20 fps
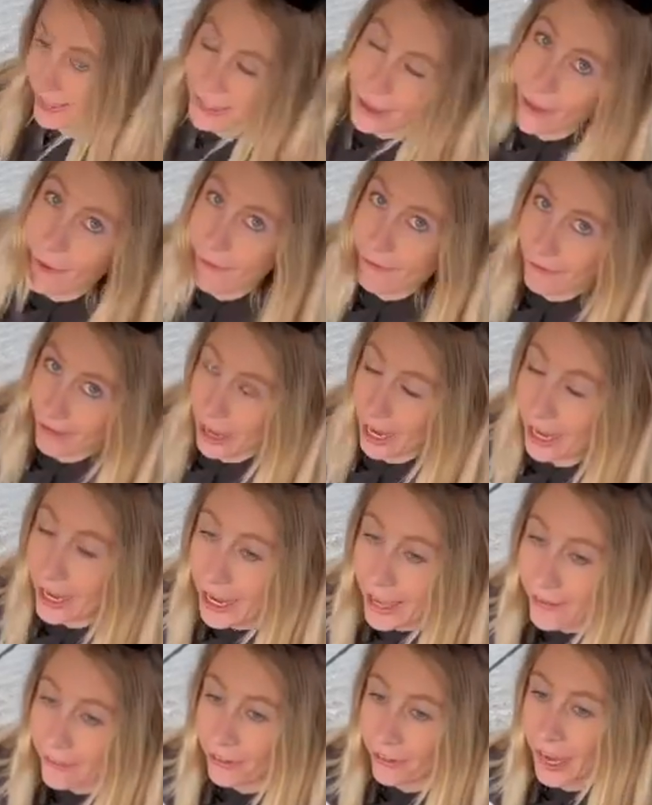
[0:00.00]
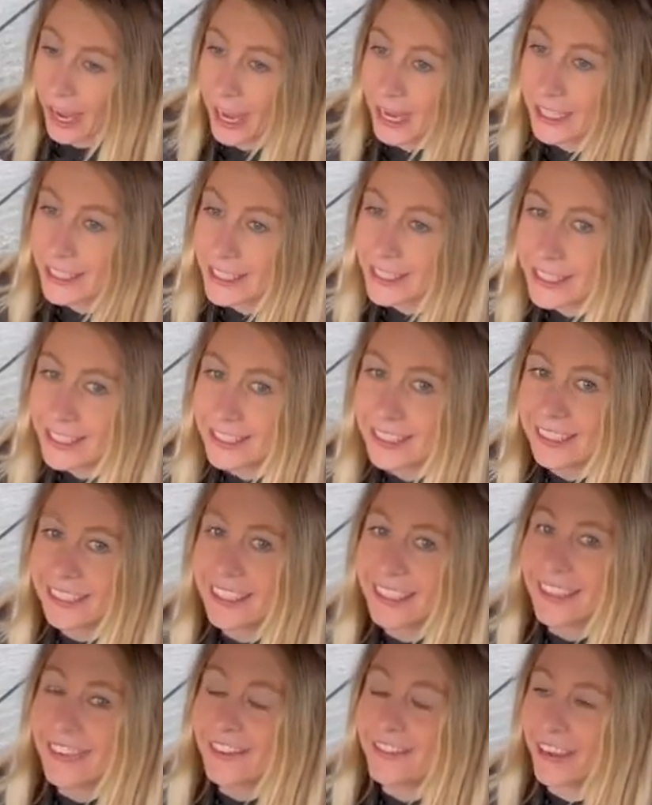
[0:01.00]
So very different.
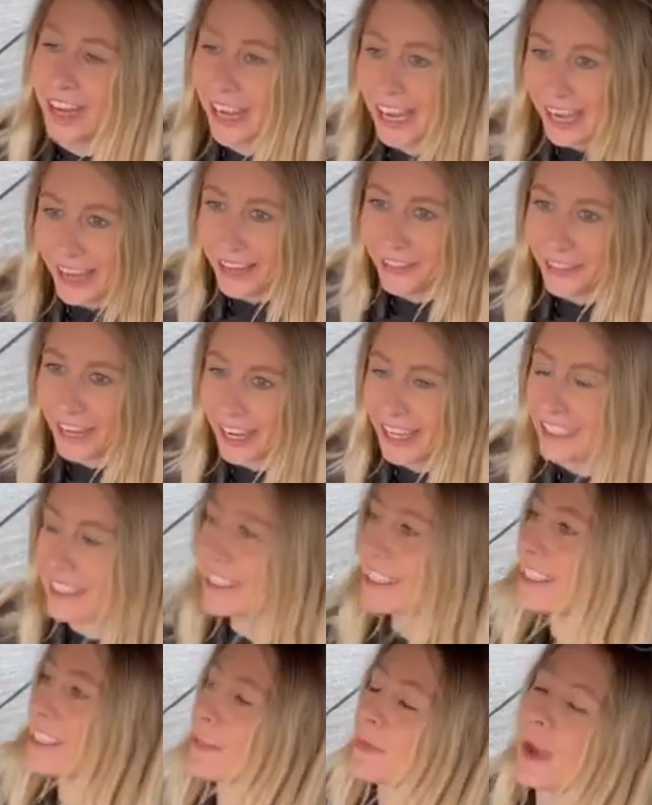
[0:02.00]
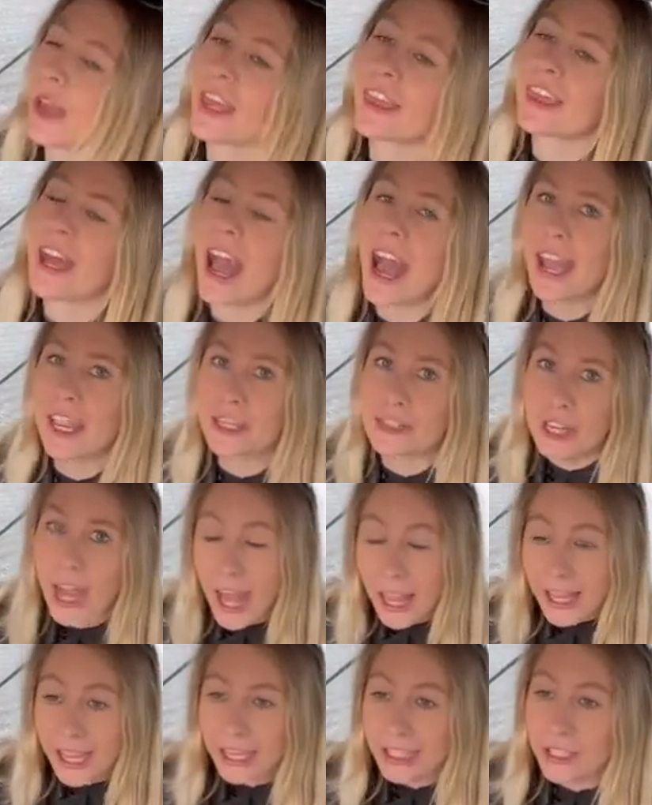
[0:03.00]
With
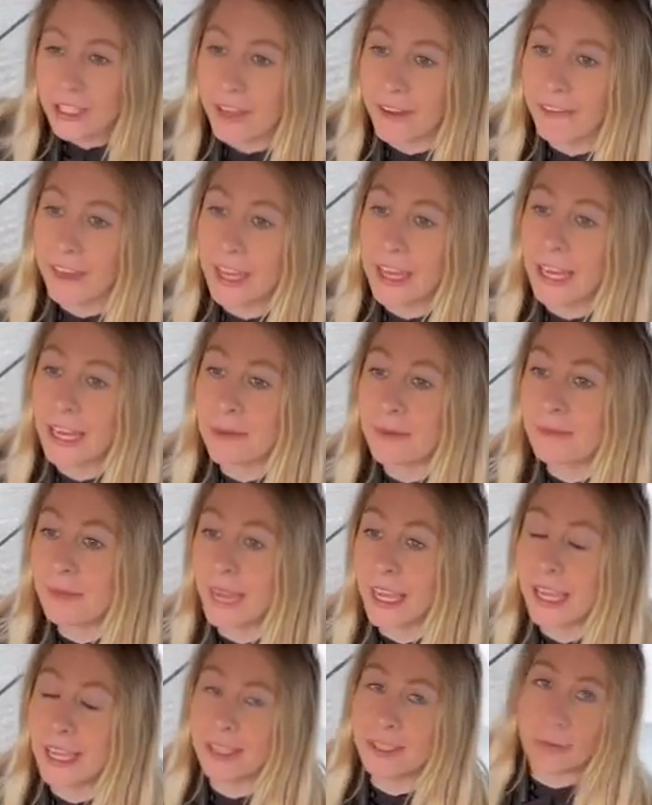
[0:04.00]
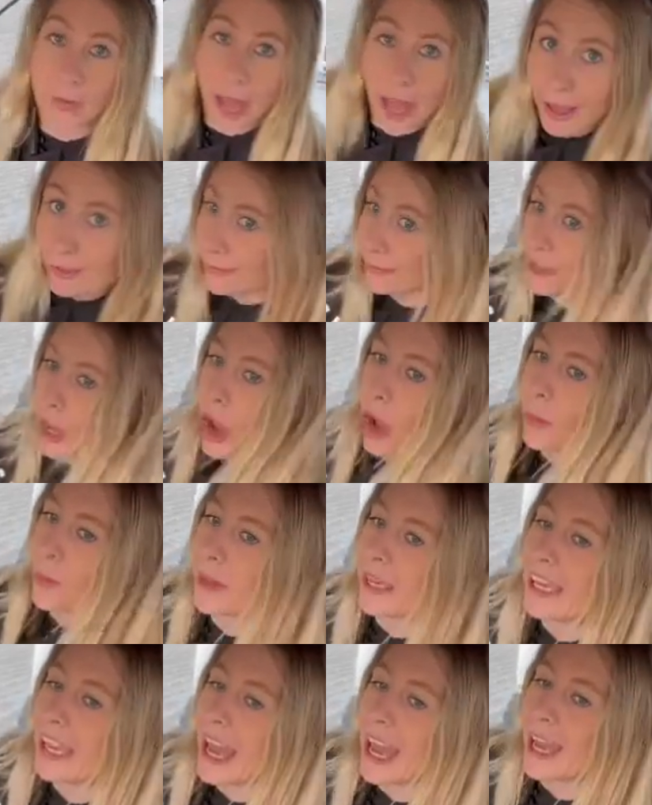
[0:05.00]
hydraulic driven means, well, no
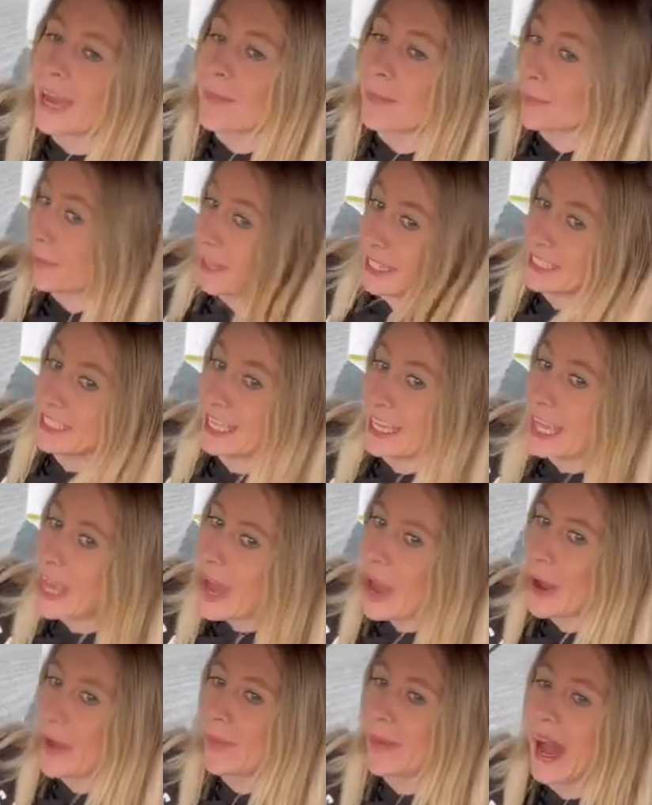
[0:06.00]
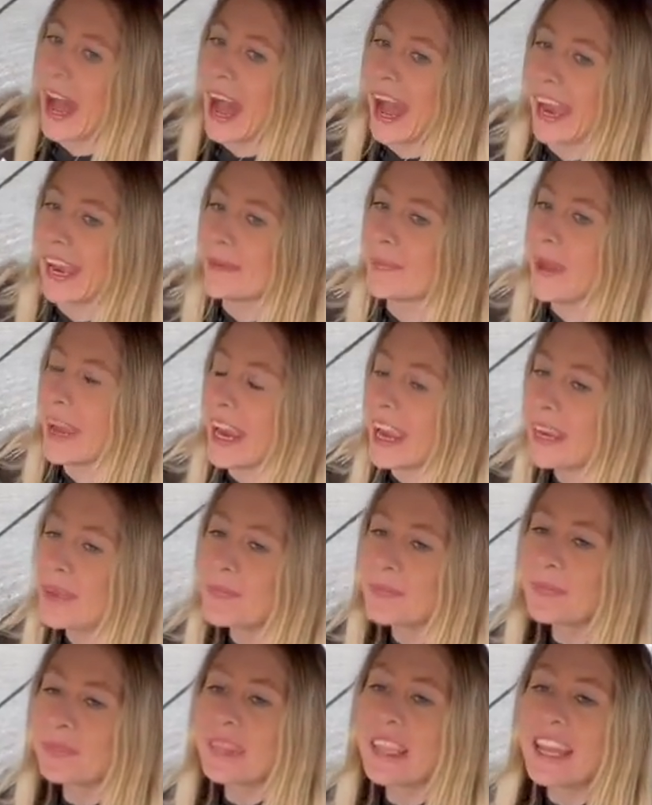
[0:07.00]
PTO behind me.
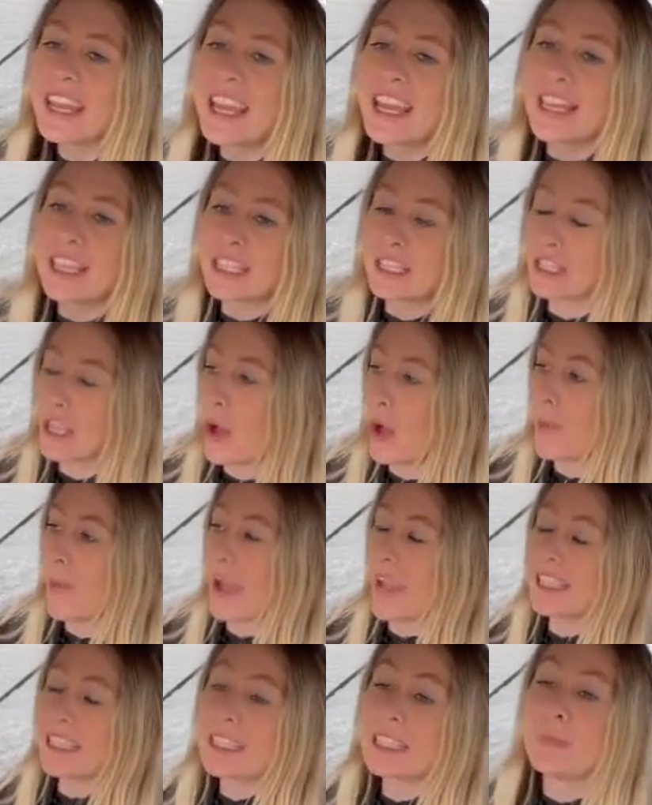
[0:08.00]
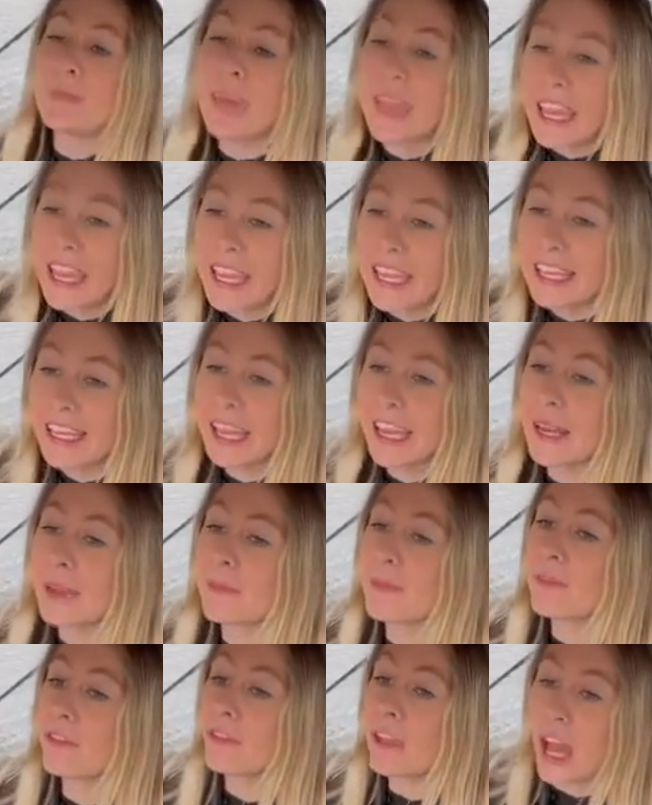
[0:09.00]
So my speed
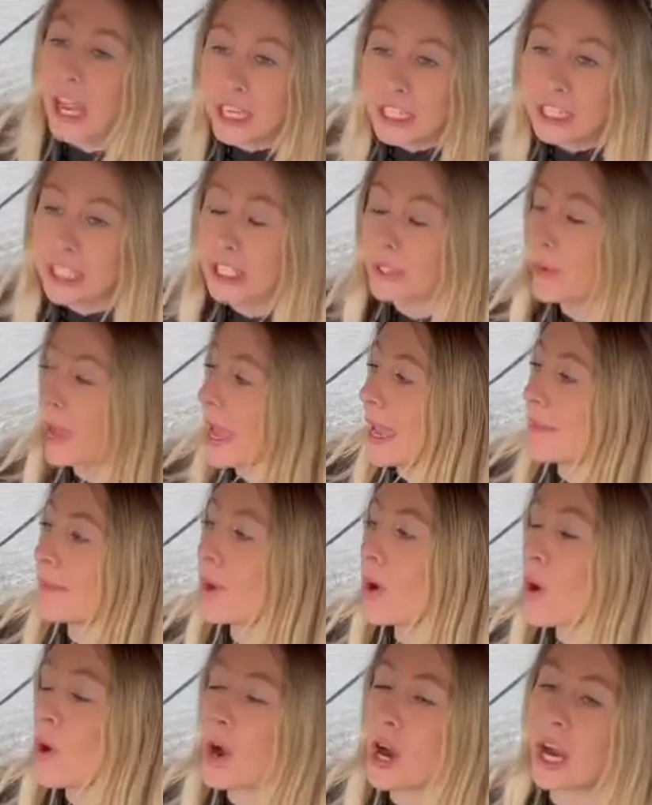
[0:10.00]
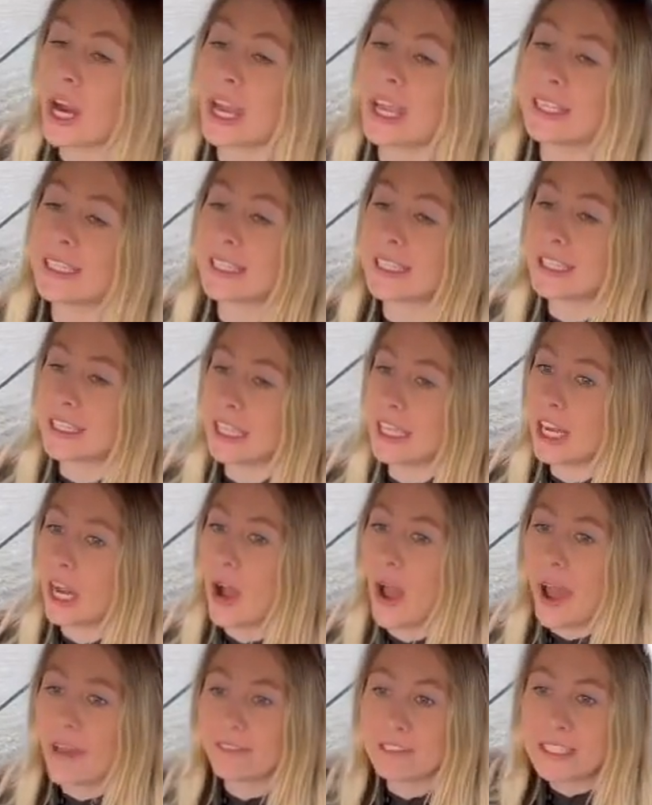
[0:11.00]
can fluctuate more. It doesn't,
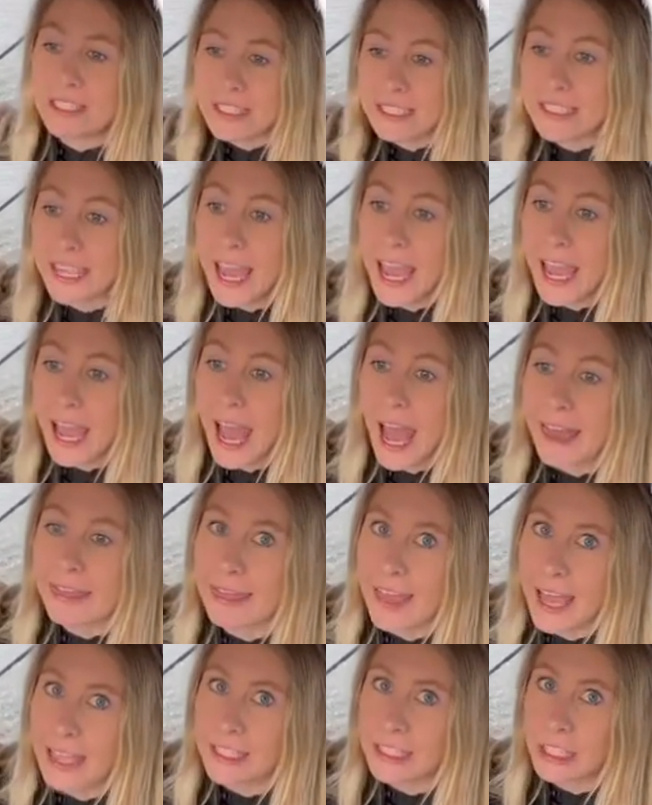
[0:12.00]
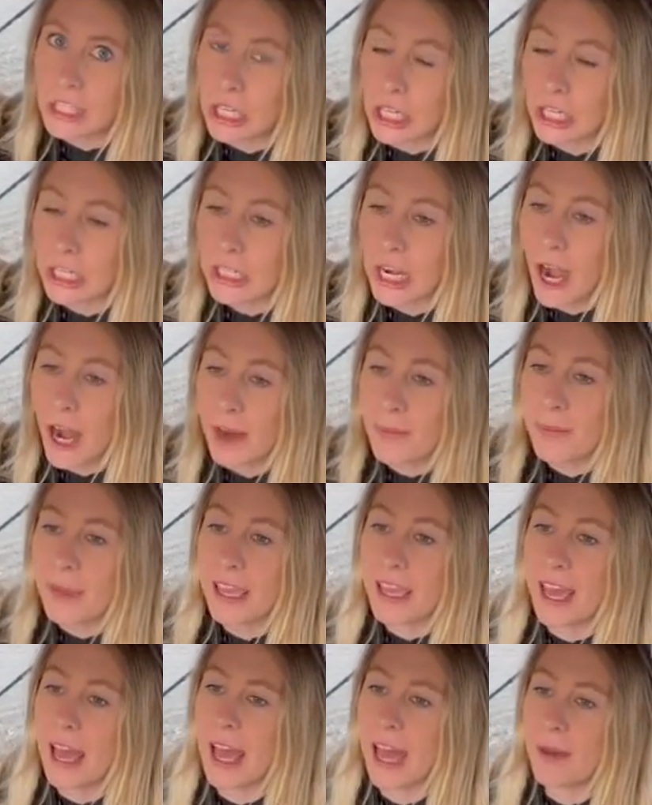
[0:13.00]
have to stay at that certain
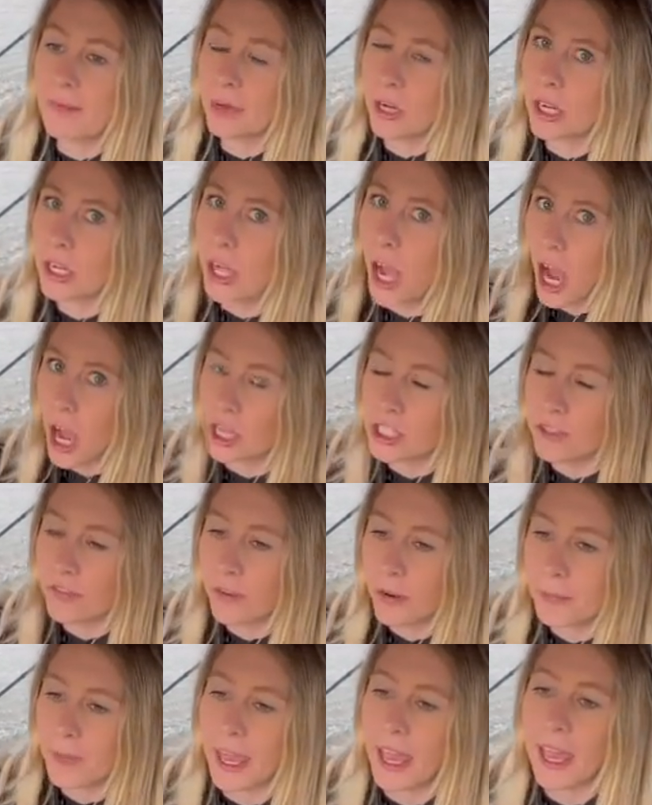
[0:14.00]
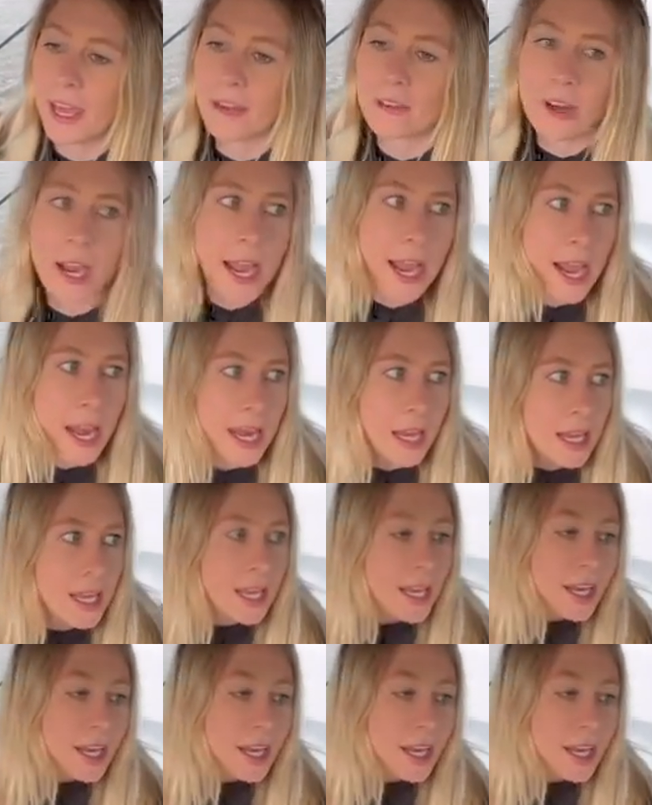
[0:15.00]
RPM or gosh forbid, right?